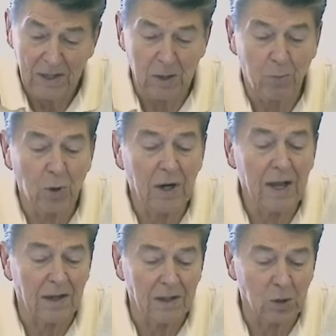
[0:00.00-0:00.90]
to put an
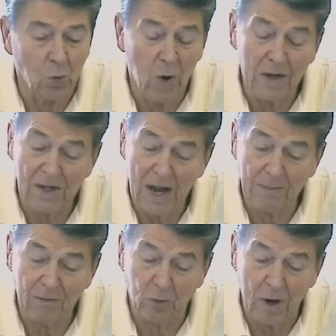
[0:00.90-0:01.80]
end to one
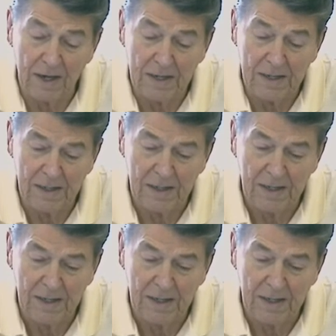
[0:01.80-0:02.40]
type of trade,